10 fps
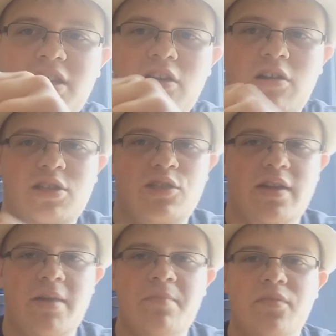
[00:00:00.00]
it in
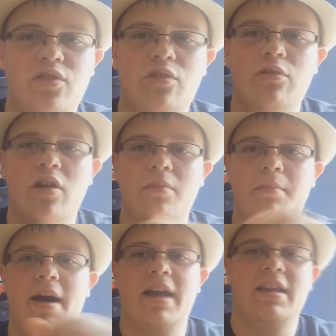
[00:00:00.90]
Austria. Do not
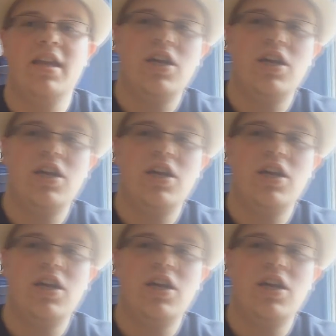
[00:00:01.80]
mind.